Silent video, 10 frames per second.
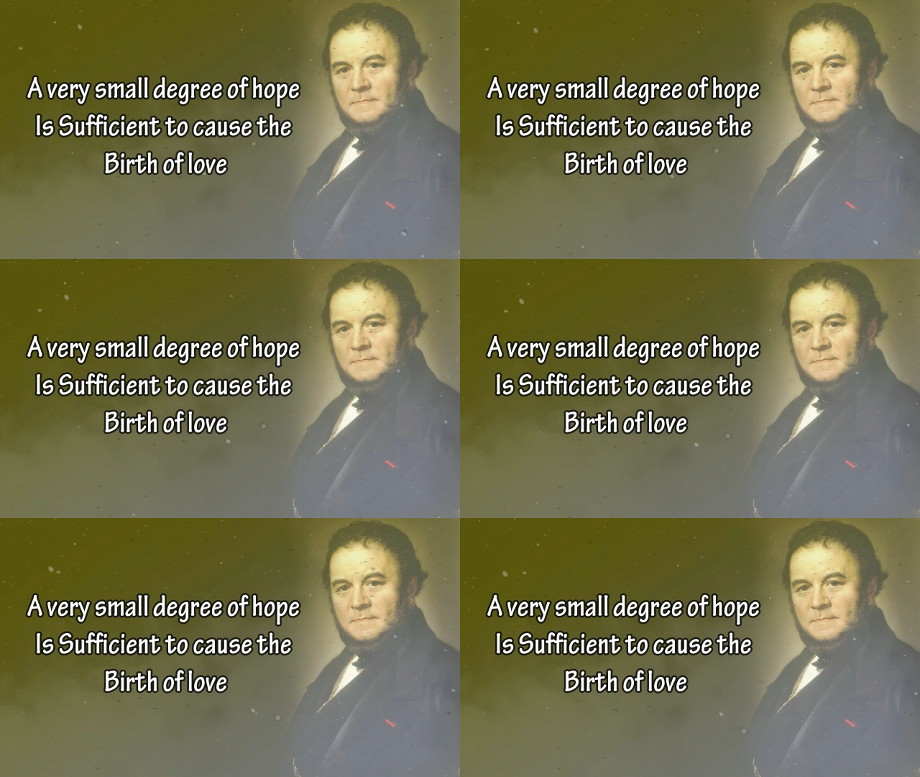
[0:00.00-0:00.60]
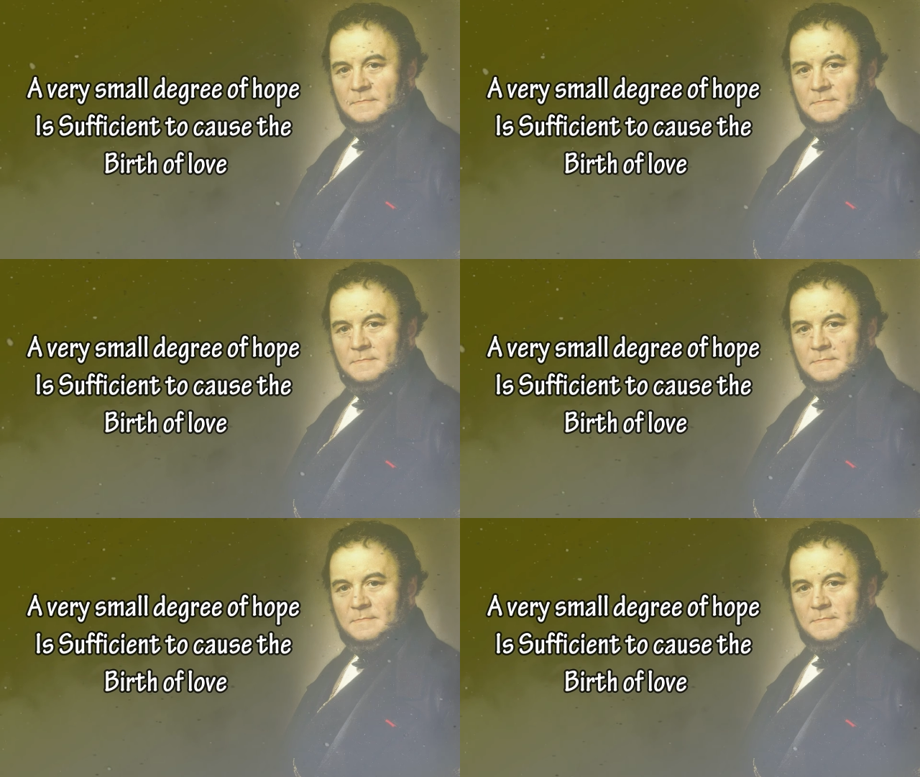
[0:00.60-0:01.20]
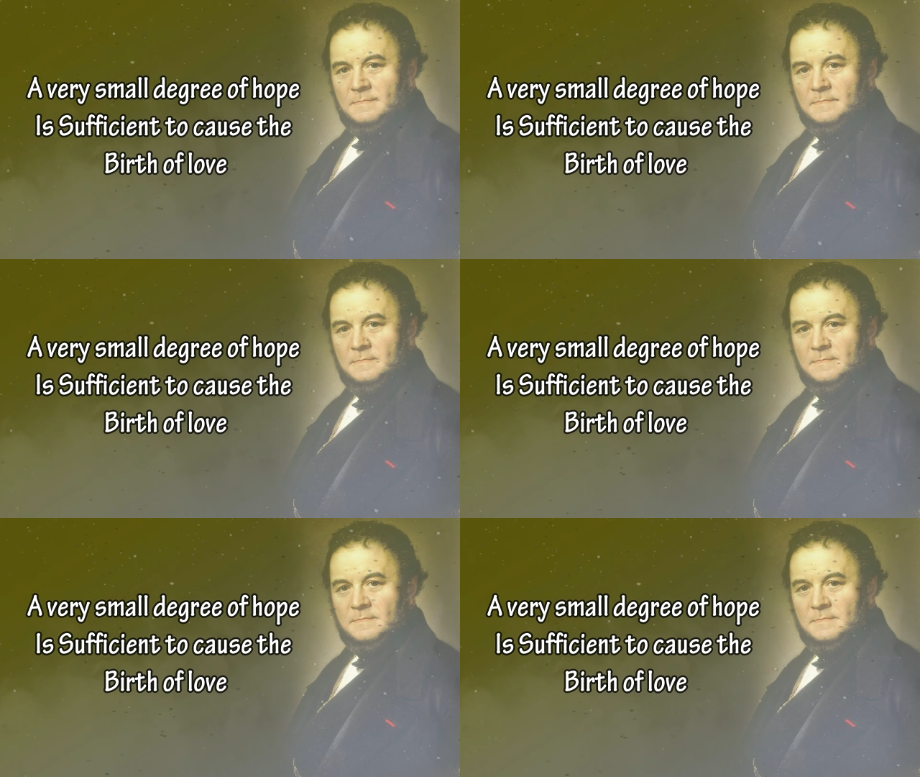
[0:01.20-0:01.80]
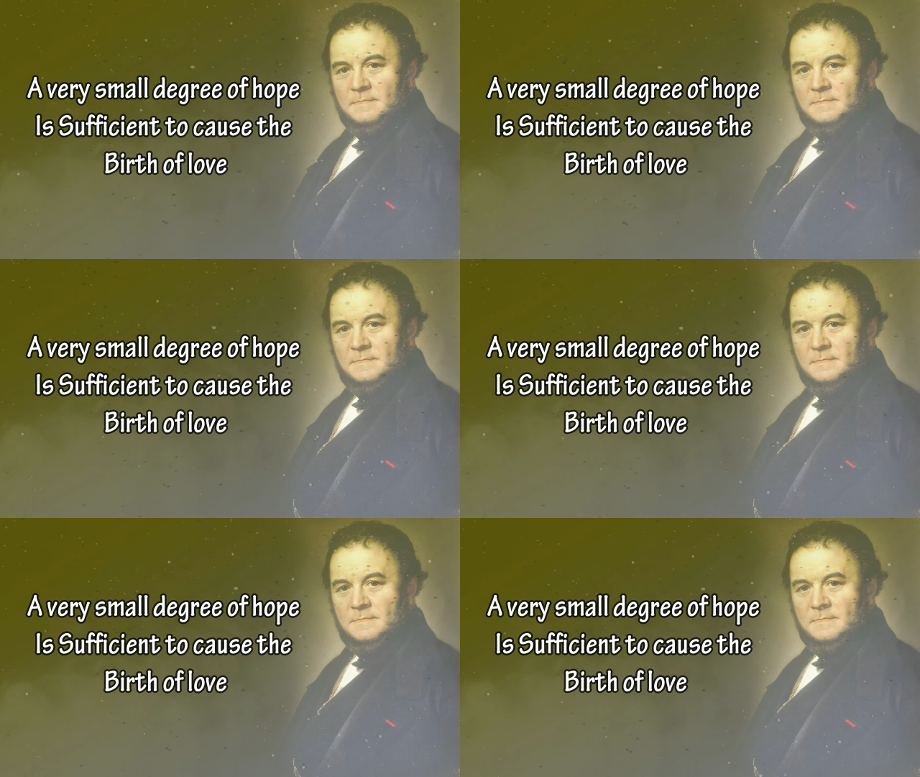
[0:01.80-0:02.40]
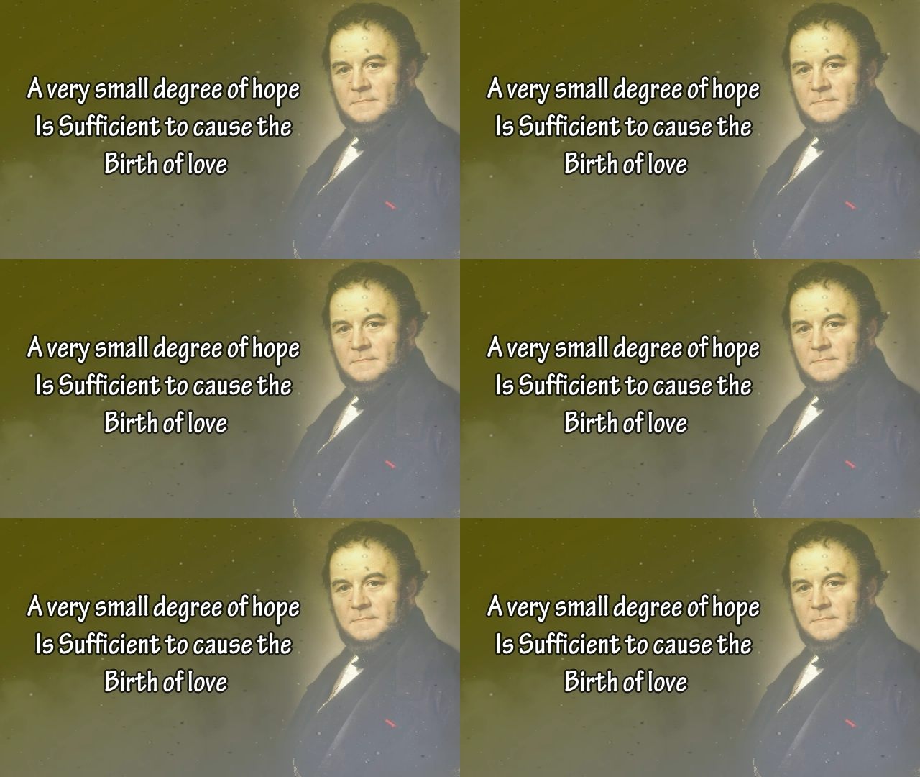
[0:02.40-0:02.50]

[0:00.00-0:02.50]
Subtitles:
[no speech]